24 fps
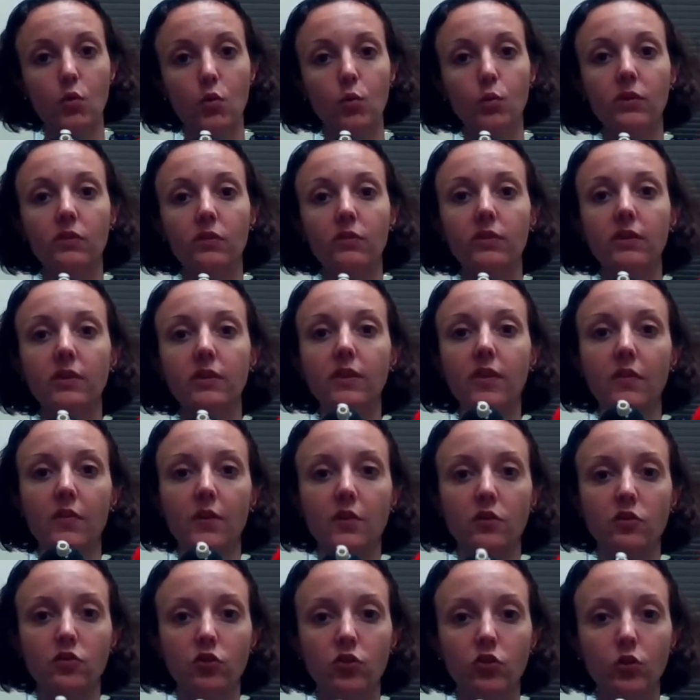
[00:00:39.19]
we see that
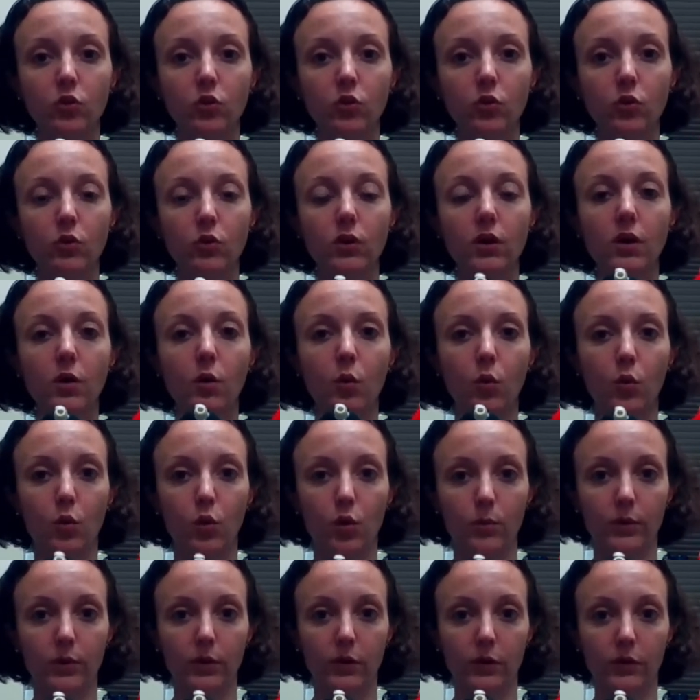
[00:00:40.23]
the 2
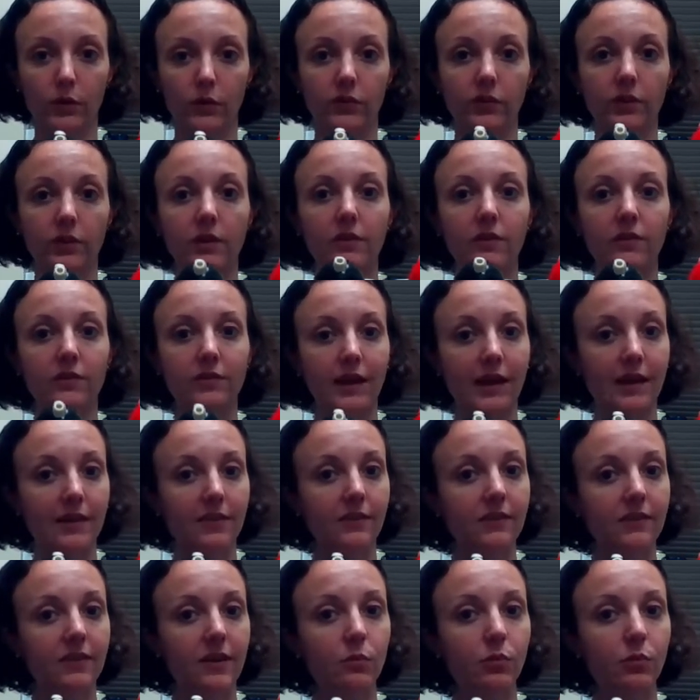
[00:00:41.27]
orbitals stay in the
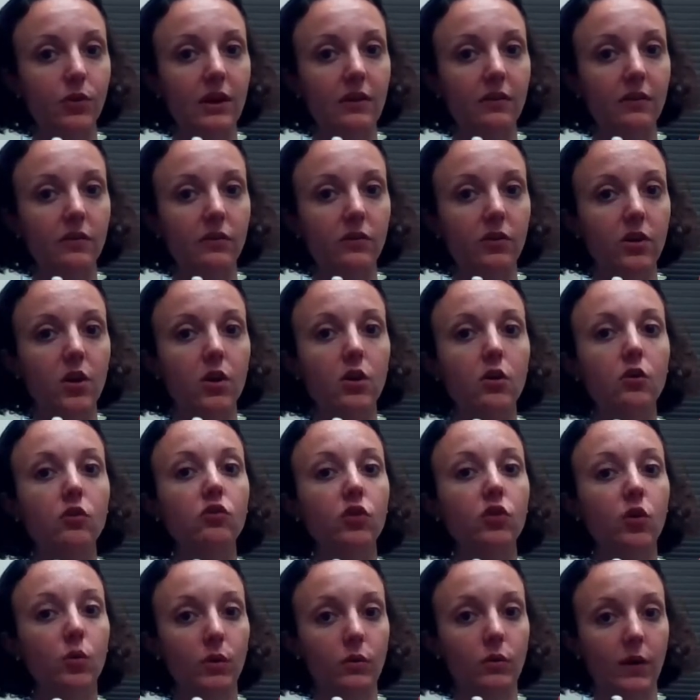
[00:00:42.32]
same place,
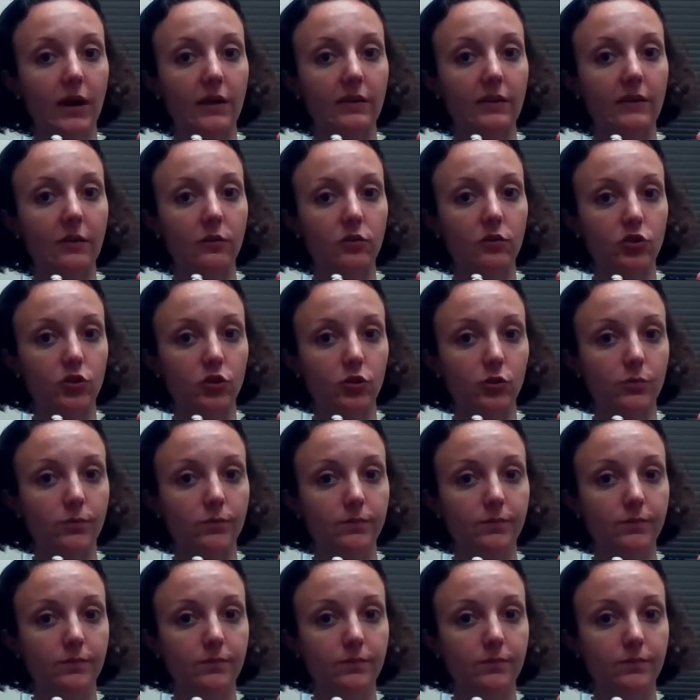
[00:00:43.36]
so we write down 2.